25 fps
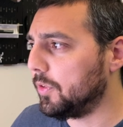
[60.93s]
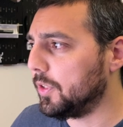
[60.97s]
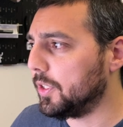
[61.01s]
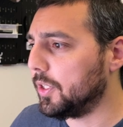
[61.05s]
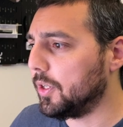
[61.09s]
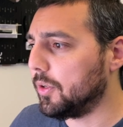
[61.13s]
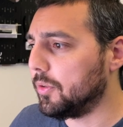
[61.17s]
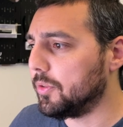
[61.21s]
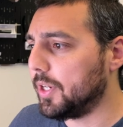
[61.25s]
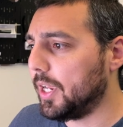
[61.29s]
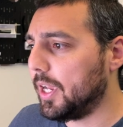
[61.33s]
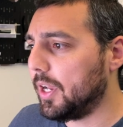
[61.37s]

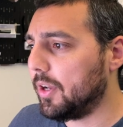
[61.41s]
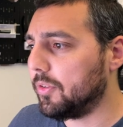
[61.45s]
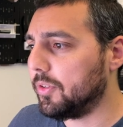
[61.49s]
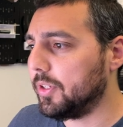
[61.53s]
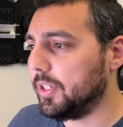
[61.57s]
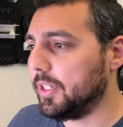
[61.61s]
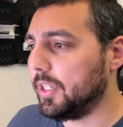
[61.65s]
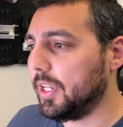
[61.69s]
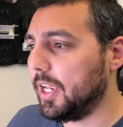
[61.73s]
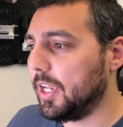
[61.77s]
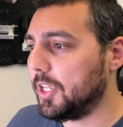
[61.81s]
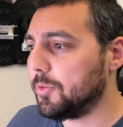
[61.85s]
go down.
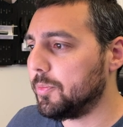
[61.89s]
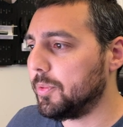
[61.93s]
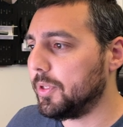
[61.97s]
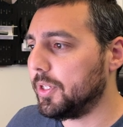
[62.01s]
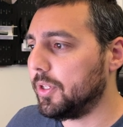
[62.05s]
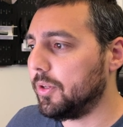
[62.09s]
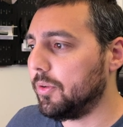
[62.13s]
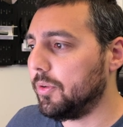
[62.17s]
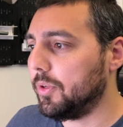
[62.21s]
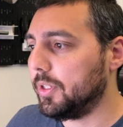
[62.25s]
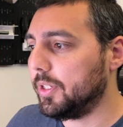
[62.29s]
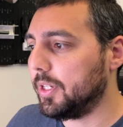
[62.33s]
It has been
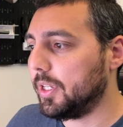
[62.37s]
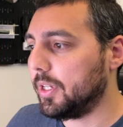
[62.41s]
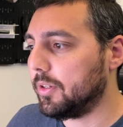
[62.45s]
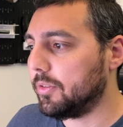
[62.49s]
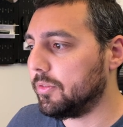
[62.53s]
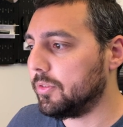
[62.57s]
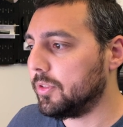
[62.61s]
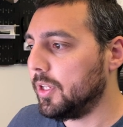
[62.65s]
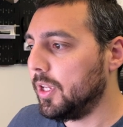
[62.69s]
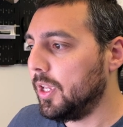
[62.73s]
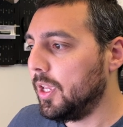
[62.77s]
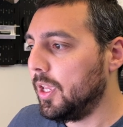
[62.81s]
going
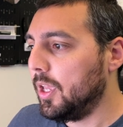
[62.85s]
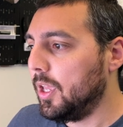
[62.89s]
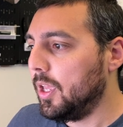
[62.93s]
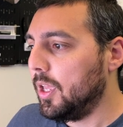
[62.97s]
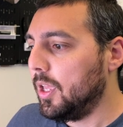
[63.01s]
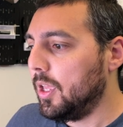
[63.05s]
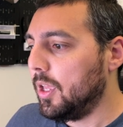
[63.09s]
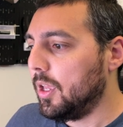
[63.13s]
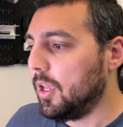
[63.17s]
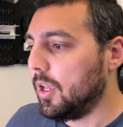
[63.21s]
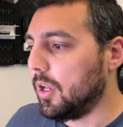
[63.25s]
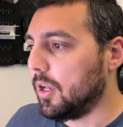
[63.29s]
down.
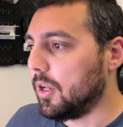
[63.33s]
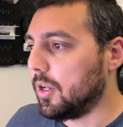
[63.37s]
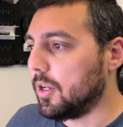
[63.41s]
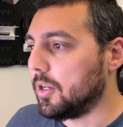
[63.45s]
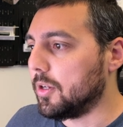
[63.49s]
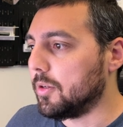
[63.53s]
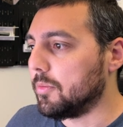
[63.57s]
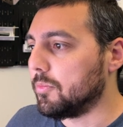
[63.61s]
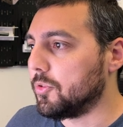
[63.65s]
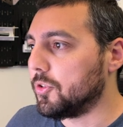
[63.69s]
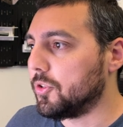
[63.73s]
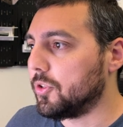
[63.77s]

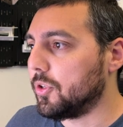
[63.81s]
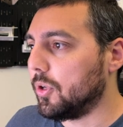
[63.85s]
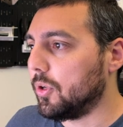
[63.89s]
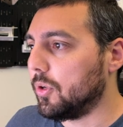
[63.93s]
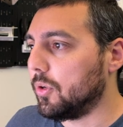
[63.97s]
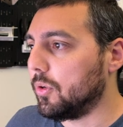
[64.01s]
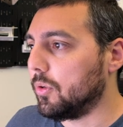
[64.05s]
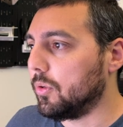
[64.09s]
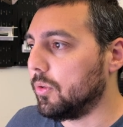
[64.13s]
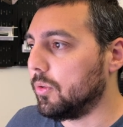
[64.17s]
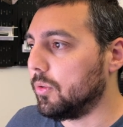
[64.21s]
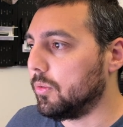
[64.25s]
Um,
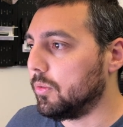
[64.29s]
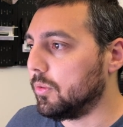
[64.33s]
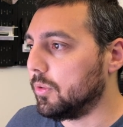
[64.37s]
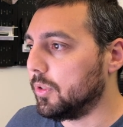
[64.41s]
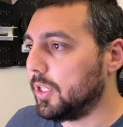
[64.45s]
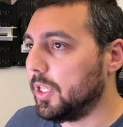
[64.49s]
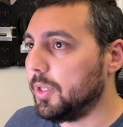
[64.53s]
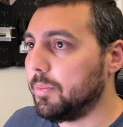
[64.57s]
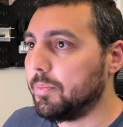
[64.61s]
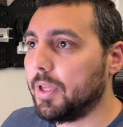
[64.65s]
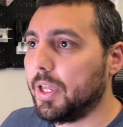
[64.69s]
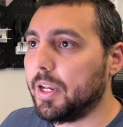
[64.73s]
so
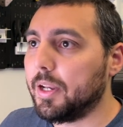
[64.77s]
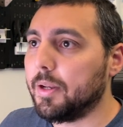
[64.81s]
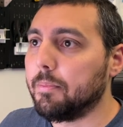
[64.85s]
keep that in